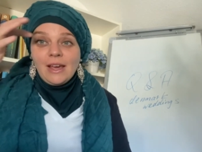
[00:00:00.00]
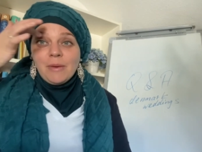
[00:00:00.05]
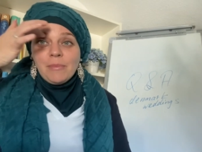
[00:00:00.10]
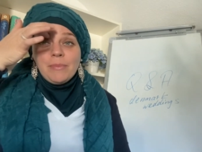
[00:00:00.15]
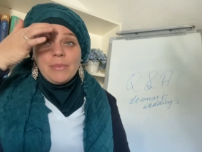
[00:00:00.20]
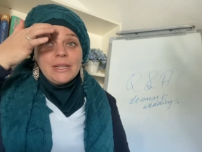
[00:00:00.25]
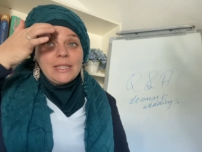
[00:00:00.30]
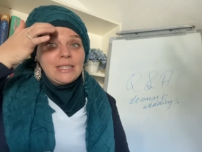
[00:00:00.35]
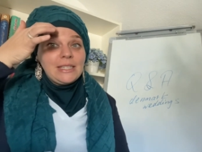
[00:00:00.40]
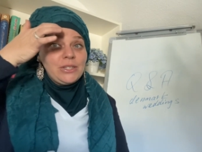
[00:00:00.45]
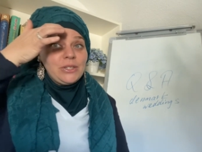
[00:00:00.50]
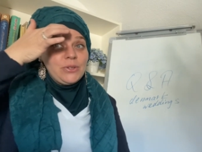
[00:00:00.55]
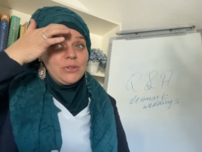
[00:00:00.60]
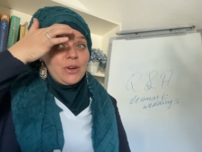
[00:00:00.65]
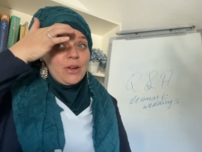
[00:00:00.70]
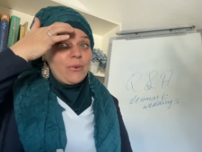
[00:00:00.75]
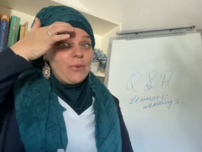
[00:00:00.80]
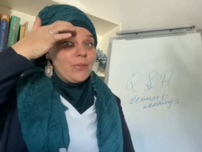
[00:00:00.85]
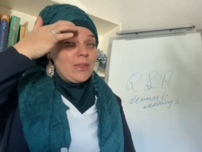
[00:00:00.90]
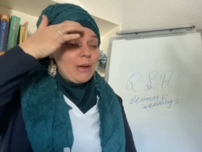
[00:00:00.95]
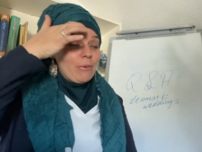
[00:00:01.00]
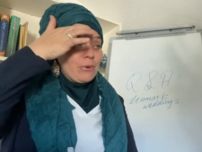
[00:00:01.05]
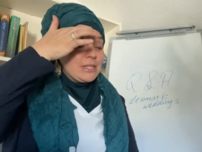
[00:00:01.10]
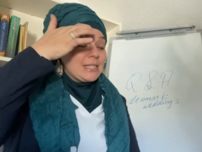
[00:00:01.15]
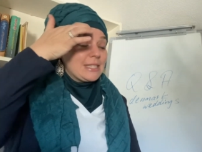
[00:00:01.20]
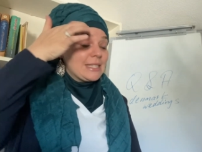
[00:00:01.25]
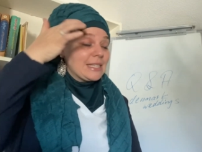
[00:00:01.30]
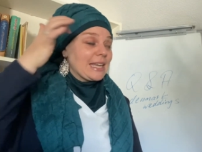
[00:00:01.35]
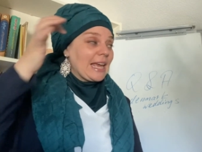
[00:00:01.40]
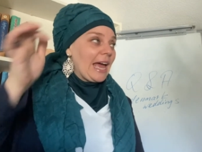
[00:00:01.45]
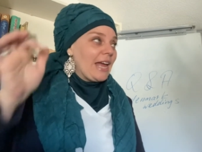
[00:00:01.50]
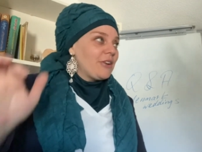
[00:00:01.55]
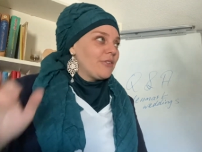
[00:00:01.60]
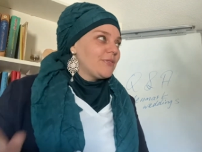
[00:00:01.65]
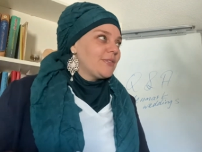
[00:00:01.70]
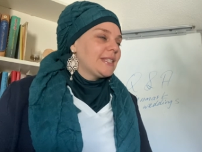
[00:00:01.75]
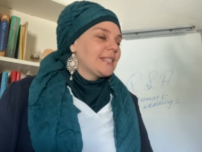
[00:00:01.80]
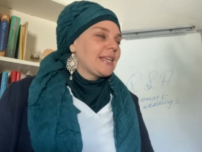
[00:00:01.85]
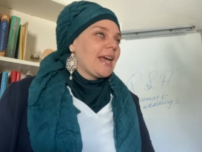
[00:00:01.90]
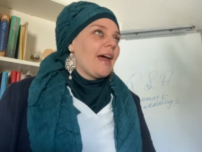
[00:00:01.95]
But, you know, there was a kind of
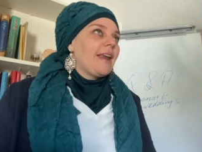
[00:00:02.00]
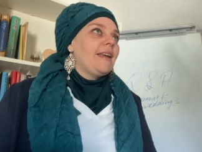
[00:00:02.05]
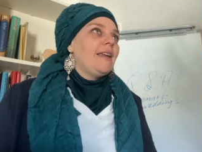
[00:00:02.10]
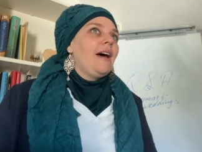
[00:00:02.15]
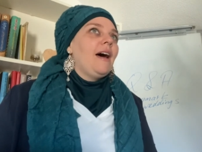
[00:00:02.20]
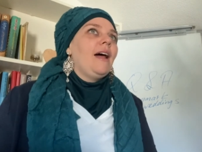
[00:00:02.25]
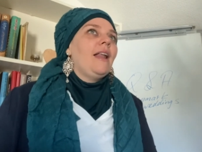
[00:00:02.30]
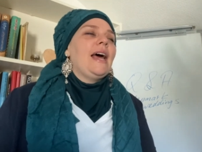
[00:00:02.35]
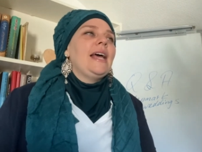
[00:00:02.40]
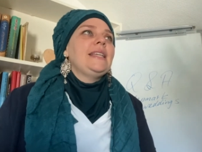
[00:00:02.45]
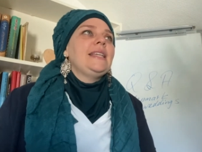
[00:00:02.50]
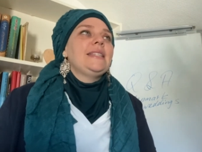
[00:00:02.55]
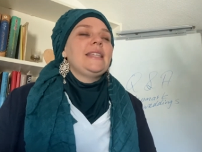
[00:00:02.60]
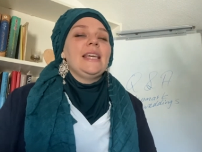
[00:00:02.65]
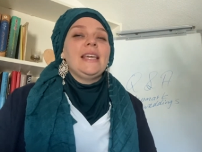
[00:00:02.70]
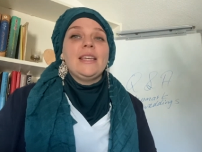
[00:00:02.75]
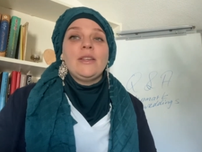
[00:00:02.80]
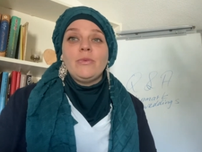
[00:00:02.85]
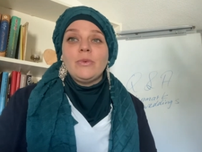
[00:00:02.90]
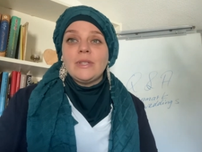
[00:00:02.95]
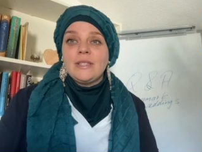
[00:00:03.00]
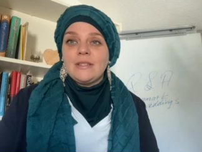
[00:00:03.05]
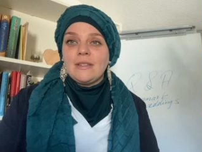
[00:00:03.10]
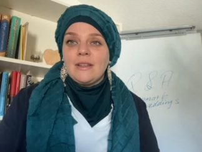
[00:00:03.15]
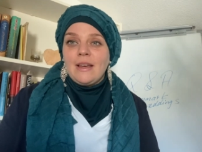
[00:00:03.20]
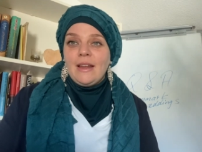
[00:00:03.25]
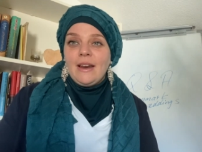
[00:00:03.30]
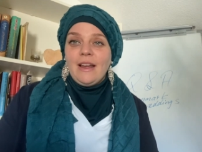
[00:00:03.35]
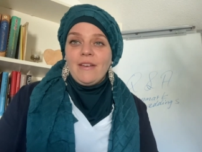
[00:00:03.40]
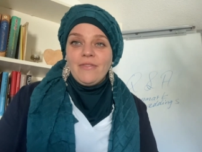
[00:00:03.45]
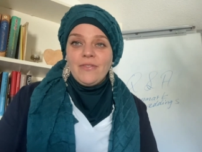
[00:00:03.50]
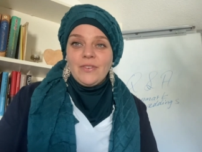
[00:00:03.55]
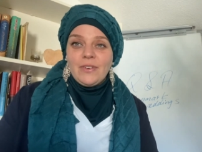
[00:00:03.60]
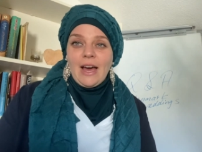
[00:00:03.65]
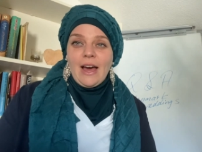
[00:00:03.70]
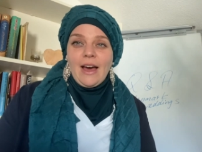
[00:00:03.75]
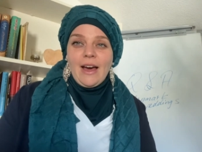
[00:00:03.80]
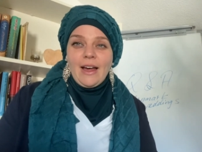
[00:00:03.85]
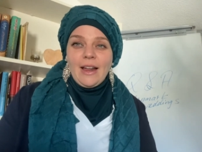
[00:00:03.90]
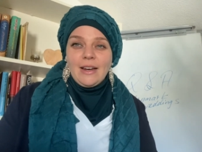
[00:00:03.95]
scandal. I think it was an
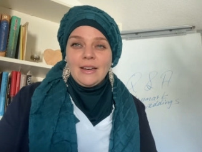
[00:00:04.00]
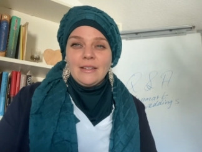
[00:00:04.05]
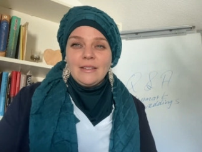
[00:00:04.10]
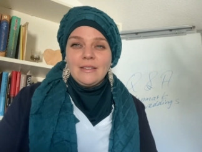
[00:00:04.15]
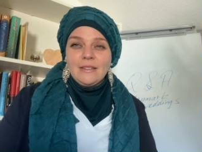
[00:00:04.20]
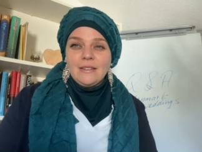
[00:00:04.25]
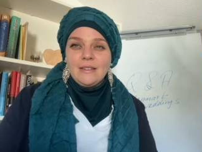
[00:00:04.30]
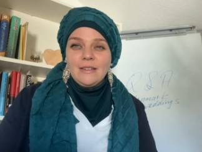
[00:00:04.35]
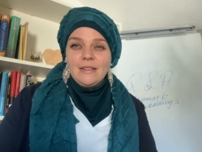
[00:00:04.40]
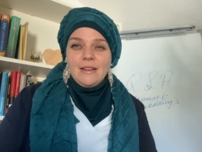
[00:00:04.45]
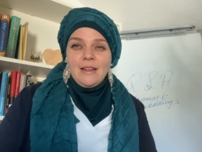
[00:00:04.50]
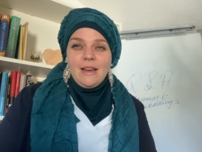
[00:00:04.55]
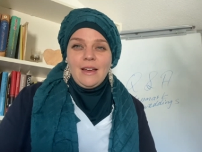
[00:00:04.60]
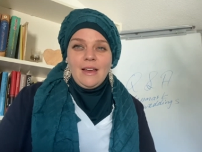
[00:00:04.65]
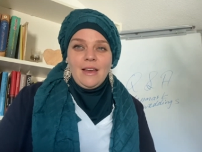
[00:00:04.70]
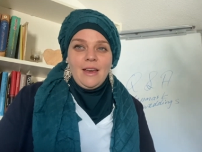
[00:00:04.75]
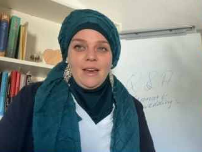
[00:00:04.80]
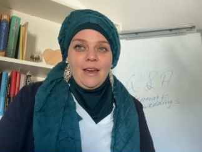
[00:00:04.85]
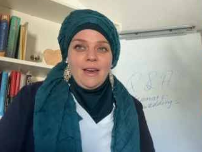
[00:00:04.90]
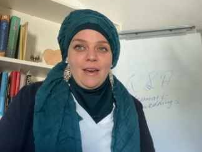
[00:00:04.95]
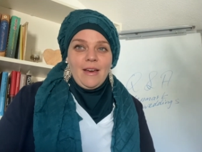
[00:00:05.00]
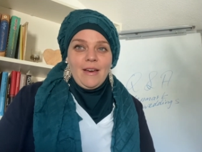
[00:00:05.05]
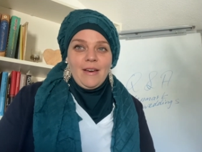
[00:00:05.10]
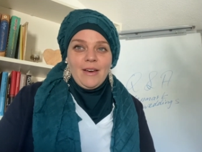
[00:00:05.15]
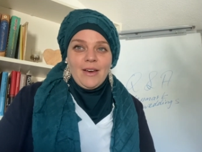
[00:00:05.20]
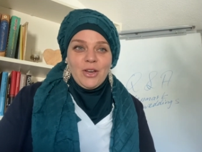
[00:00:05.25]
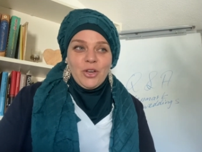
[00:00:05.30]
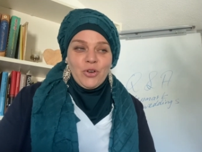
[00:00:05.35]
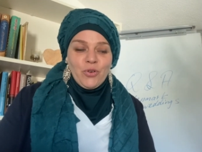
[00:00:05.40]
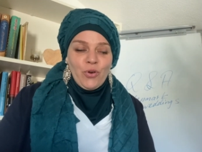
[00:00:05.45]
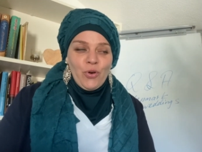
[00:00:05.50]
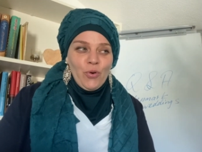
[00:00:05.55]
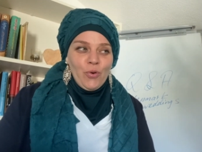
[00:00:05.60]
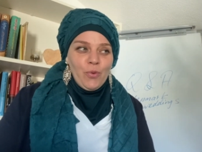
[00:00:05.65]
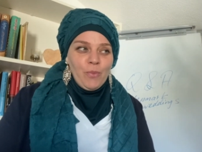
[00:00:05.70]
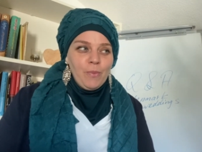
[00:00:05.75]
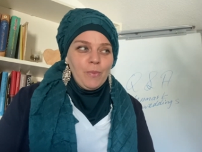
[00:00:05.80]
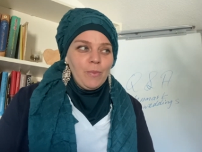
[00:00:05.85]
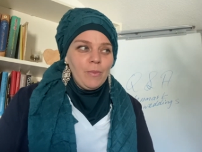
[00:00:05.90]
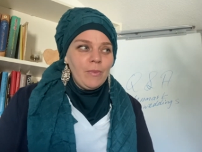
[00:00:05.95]
Afghan
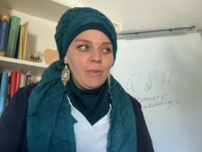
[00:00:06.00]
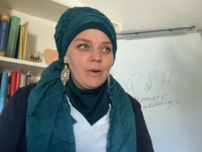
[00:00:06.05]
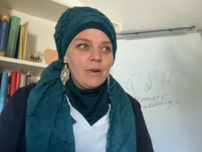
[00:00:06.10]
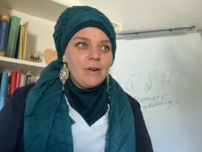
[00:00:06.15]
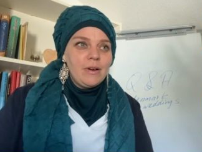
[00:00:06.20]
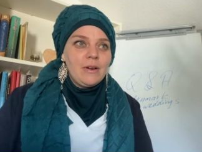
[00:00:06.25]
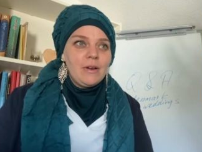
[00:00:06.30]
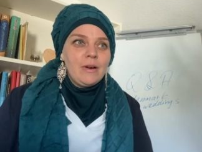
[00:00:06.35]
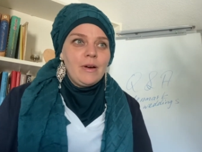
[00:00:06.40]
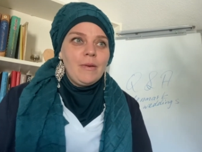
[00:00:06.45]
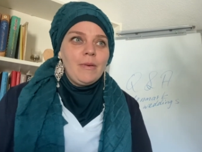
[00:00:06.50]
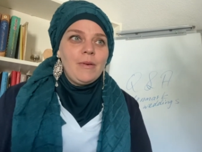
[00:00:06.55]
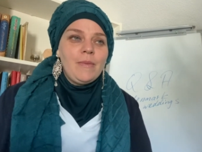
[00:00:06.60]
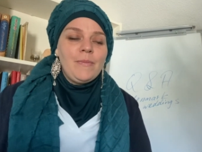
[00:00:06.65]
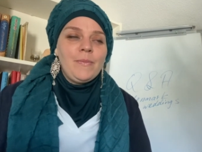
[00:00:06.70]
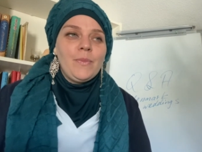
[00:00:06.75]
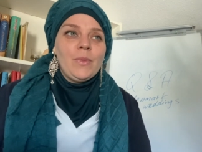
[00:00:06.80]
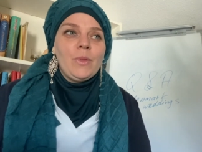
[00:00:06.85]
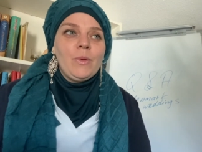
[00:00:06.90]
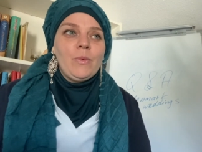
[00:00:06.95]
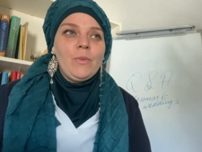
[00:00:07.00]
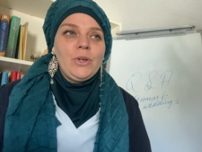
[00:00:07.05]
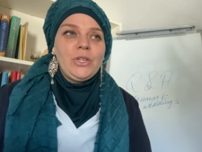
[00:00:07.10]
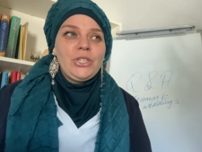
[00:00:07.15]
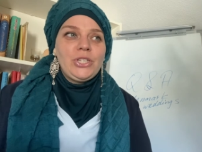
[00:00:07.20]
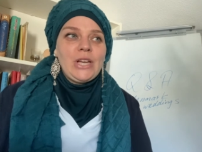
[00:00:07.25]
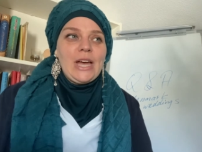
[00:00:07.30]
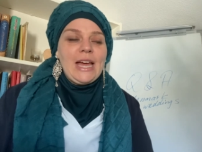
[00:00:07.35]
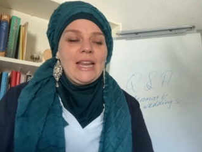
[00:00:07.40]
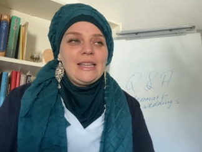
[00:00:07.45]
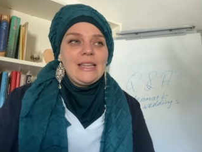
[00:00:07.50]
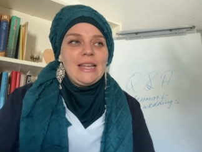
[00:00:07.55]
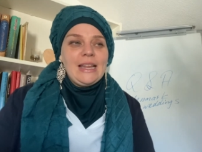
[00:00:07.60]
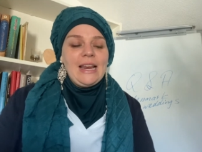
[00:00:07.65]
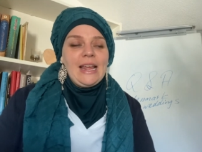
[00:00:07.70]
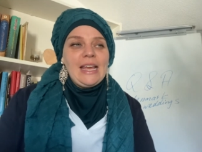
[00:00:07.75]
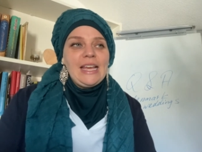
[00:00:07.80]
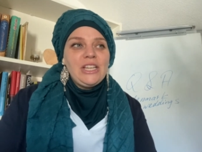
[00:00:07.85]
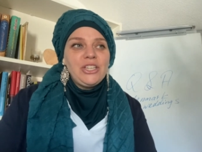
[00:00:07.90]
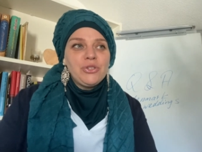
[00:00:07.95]
groom, which had an
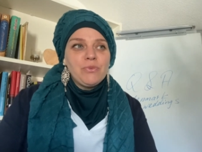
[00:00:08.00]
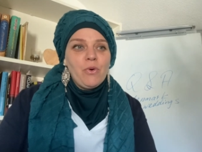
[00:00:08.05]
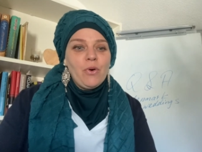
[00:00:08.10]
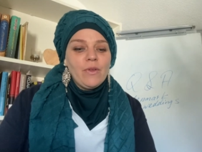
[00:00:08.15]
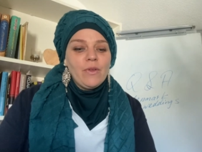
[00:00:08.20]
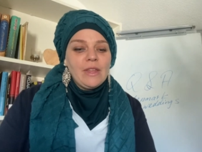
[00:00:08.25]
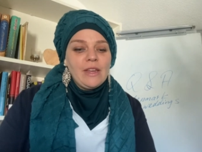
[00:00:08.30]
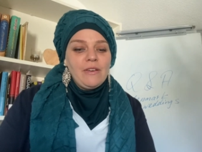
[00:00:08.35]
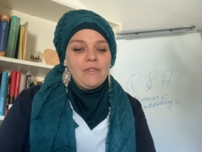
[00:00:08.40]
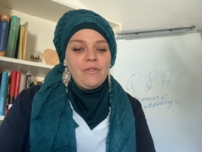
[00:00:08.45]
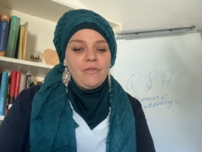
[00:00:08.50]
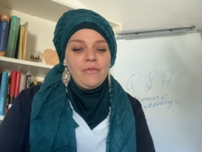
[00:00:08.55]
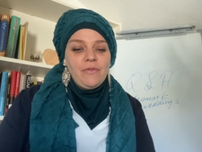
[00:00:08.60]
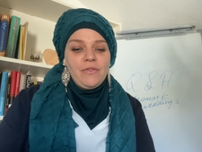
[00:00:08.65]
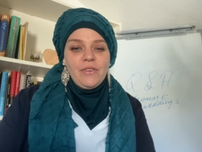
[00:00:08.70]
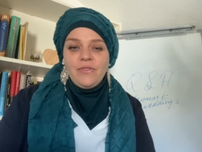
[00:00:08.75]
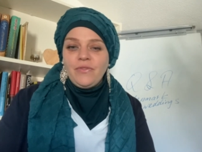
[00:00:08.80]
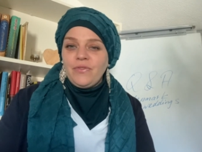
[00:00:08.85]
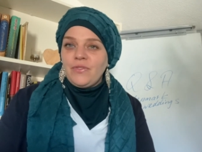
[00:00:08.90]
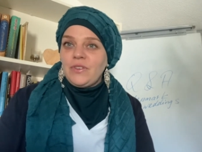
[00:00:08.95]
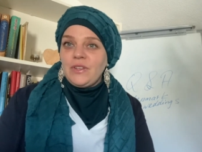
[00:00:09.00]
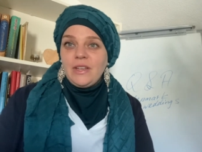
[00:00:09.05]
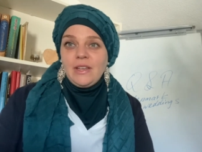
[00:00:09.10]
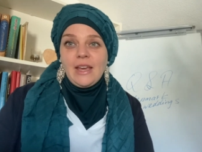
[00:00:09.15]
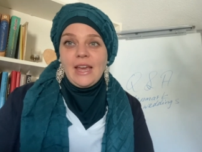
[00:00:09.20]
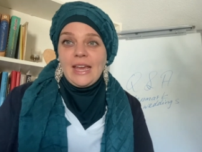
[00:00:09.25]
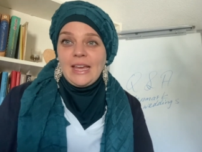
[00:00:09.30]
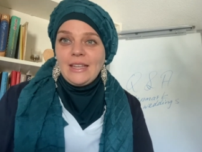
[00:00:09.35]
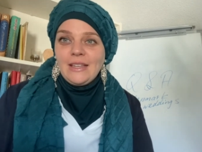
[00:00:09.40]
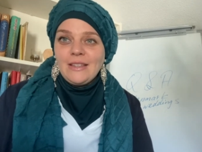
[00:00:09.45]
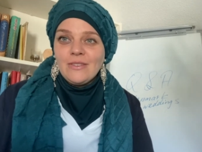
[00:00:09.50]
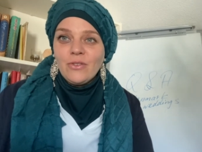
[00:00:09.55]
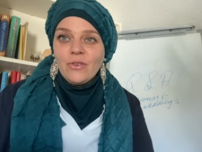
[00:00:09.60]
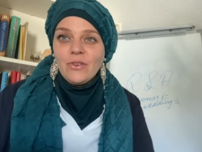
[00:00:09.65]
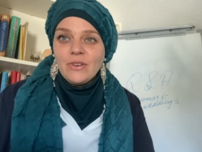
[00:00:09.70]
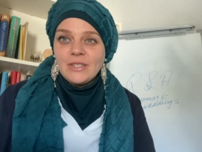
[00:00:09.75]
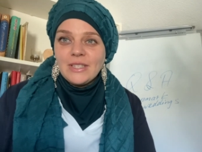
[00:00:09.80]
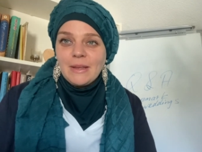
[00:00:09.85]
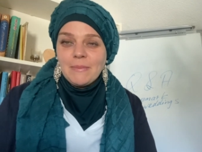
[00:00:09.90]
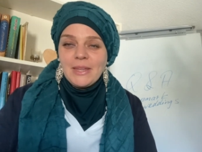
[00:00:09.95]
age more than 58
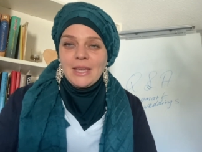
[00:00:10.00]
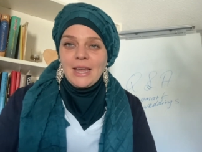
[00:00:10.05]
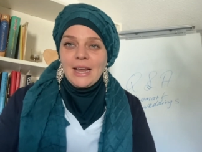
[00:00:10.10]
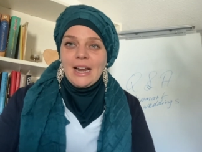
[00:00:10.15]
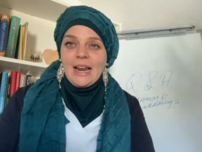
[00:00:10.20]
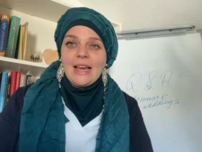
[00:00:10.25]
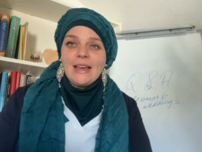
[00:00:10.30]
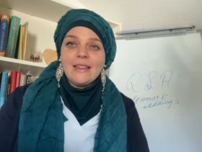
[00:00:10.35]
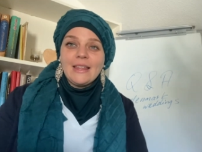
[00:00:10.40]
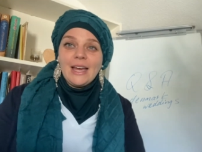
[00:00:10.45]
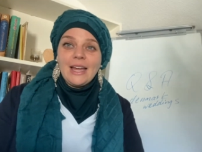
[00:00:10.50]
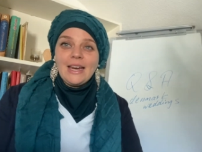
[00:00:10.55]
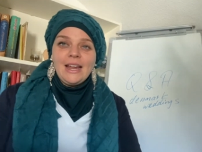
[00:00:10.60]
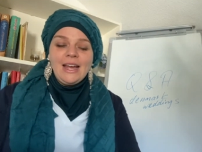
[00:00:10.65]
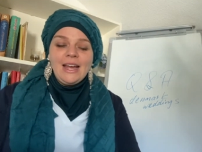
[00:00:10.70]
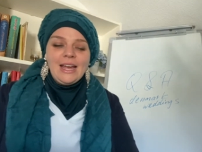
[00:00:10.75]
or something like that.